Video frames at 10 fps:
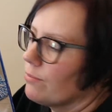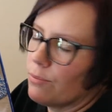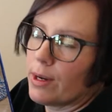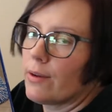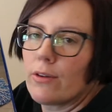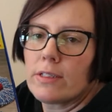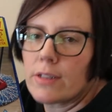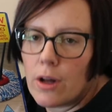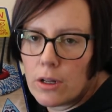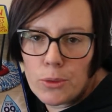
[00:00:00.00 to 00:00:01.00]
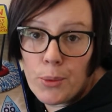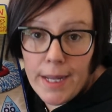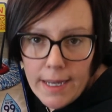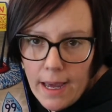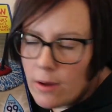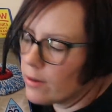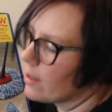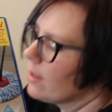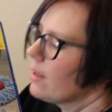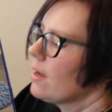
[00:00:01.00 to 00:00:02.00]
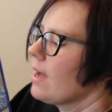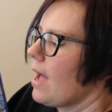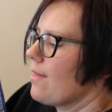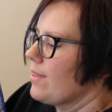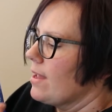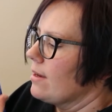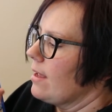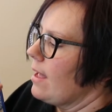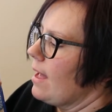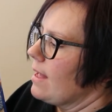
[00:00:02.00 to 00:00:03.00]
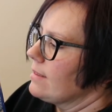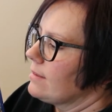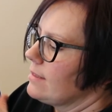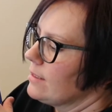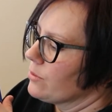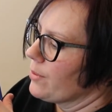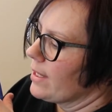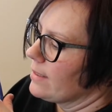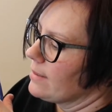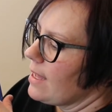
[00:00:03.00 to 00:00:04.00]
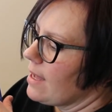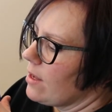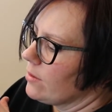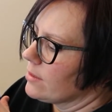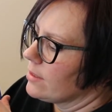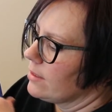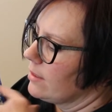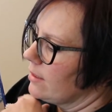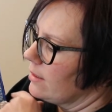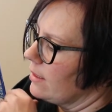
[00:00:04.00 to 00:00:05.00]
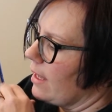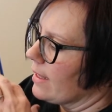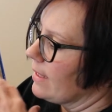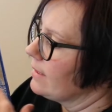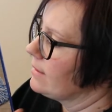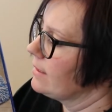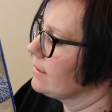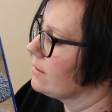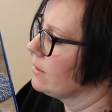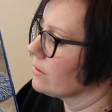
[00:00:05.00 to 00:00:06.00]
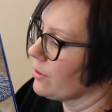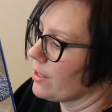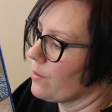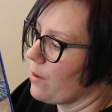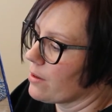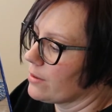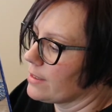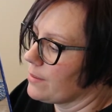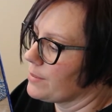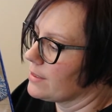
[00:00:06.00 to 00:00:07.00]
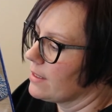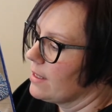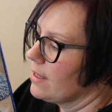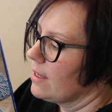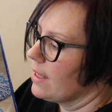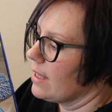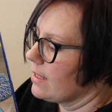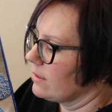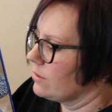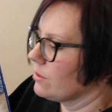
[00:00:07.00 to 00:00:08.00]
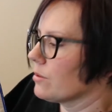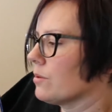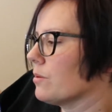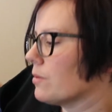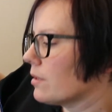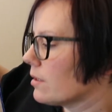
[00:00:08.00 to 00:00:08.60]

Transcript: whatever it's called, wring it out. And then as this wrings out, I guess the dirty water dumps into